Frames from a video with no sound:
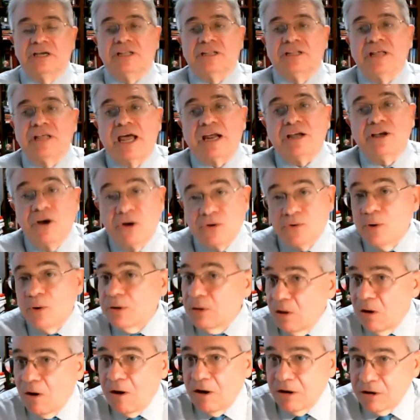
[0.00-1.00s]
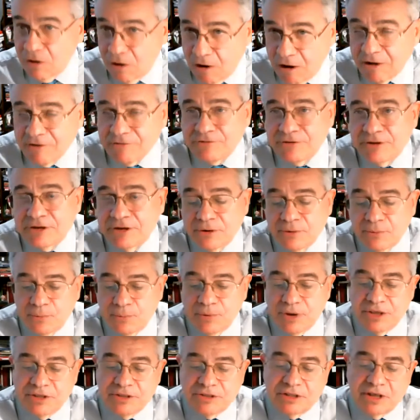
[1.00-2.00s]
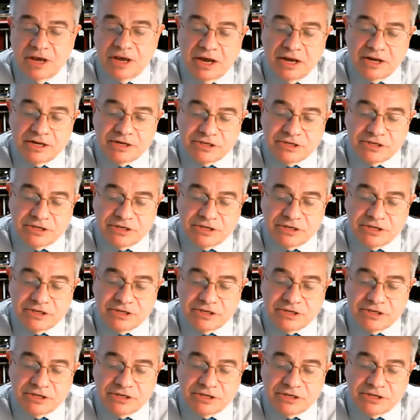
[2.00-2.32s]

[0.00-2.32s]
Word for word: that go along often with uh,